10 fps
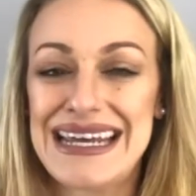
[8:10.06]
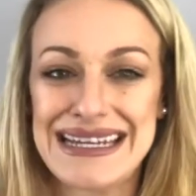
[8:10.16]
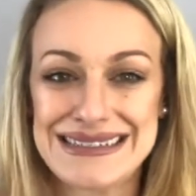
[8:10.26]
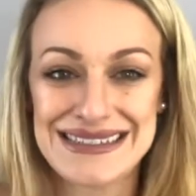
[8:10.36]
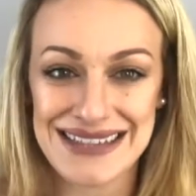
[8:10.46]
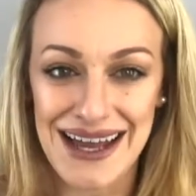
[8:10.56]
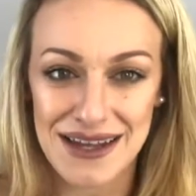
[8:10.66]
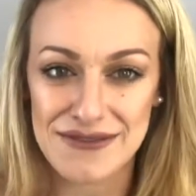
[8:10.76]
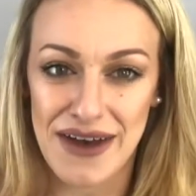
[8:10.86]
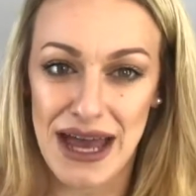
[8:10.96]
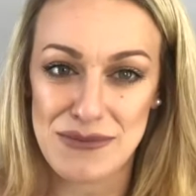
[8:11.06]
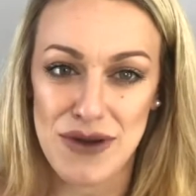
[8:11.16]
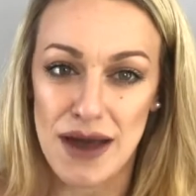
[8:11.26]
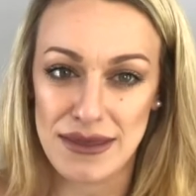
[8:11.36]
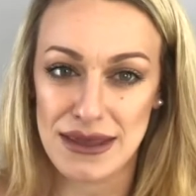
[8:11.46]
in-style vibe
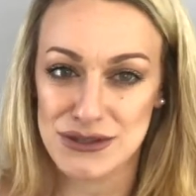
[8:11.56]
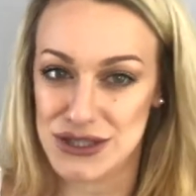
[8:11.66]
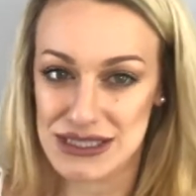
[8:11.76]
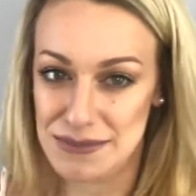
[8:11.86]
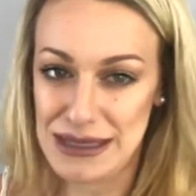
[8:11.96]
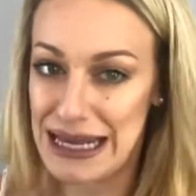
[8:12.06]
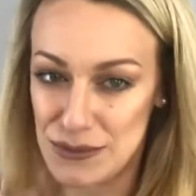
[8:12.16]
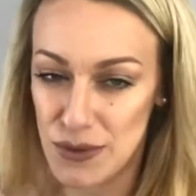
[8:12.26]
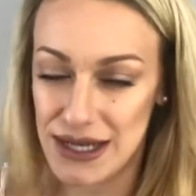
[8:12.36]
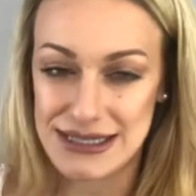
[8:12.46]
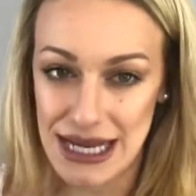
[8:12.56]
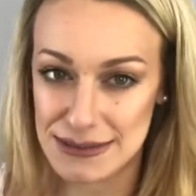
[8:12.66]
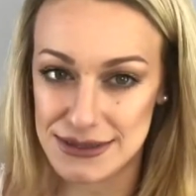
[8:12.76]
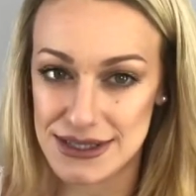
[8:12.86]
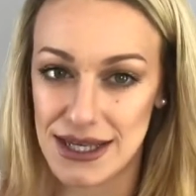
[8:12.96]
rather than just a plain white
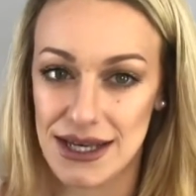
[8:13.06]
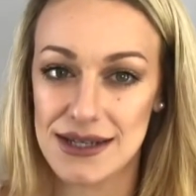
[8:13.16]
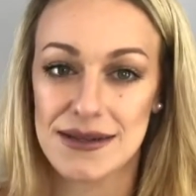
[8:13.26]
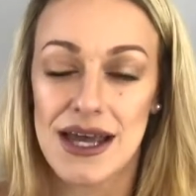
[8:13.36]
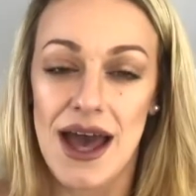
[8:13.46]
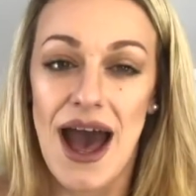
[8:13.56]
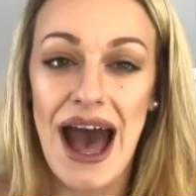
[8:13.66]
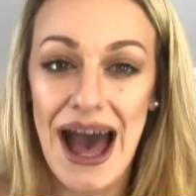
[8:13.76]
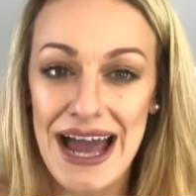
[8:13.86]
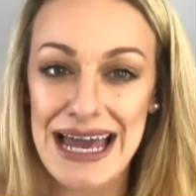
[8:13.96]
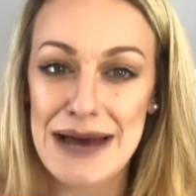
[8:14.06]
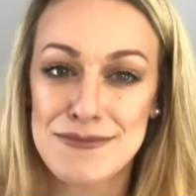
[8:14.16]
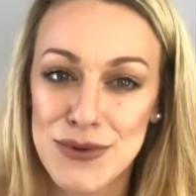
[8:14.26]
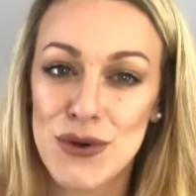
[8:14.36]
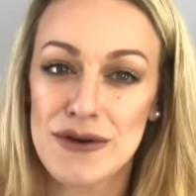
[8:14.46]
denim skirt. I
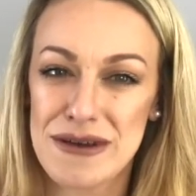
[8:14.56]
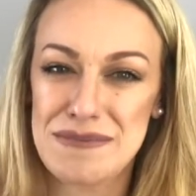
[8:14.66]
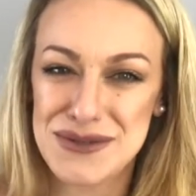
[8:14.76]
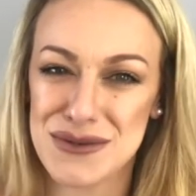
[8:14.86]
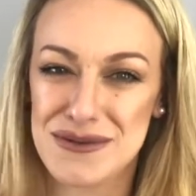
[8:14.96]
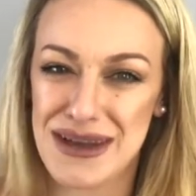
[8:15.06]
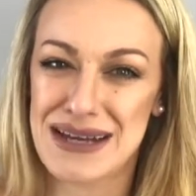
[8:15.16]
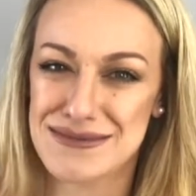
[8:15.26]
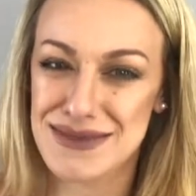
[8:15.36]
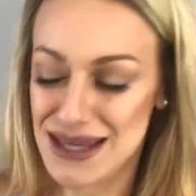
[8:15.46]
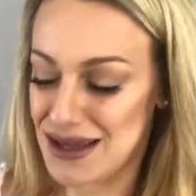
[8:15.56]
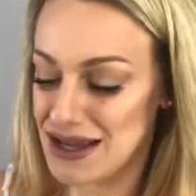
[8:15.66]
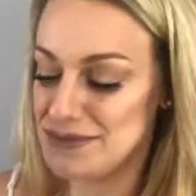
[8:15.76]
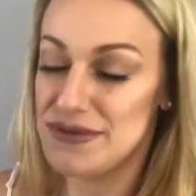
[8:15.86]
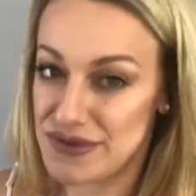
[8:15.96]
am more of a sort of, I think
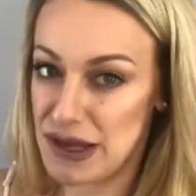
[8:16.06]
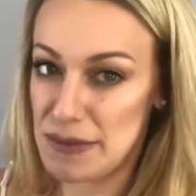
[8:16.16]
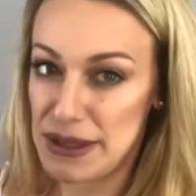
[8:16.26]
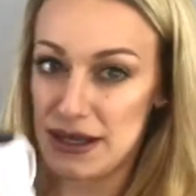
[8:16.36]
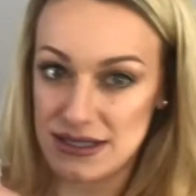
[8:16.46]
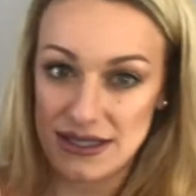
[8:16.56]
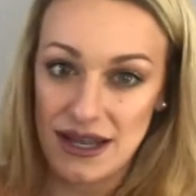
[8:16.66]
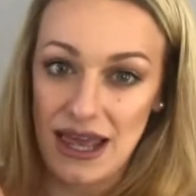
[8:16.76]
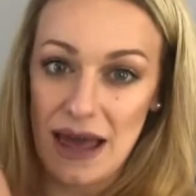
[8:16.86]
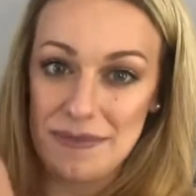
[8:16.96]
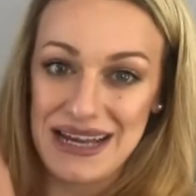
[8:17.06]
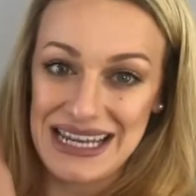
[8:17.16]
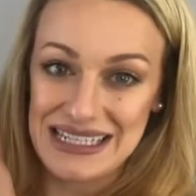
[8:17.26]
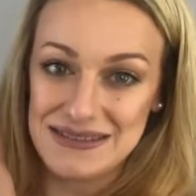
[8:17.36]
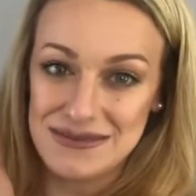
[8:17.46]
I prefer personally a
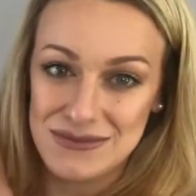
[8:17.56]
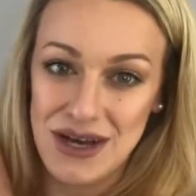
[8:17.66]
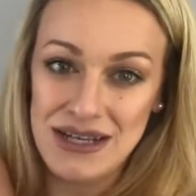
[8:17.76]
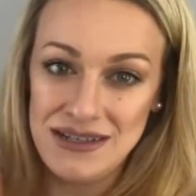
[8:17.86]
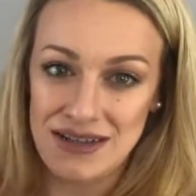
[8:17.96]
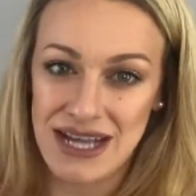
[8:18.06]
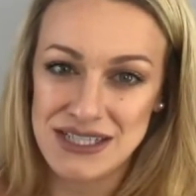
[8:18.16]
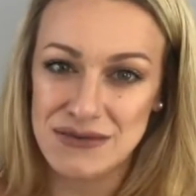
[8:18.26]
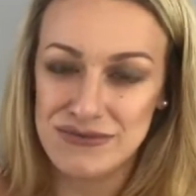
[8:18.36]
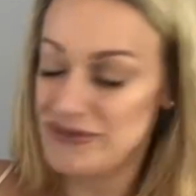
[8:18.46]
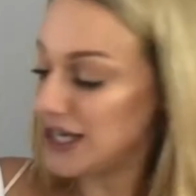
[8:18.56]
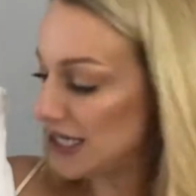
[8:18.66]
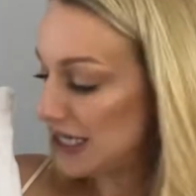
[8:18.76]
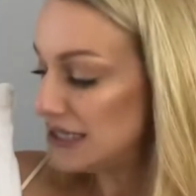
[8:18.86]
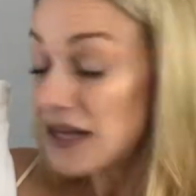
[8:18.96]
plain one. I don't
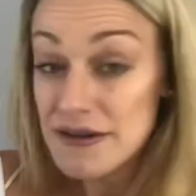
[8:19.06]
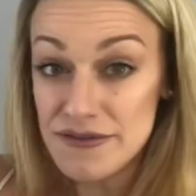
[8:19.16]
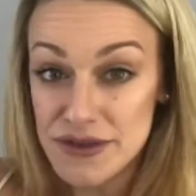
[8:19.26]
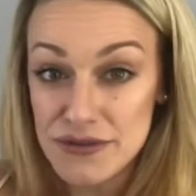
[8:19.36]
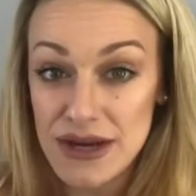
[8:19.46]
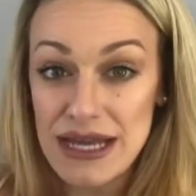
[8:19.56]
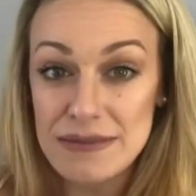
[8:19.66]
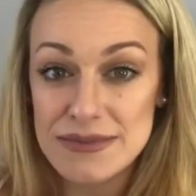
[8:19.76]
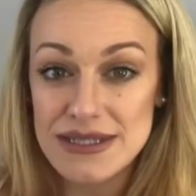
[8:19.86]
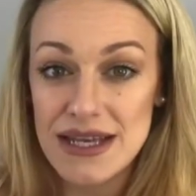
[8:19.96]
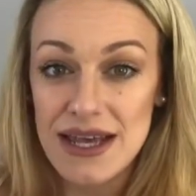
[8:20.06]
really love the rips.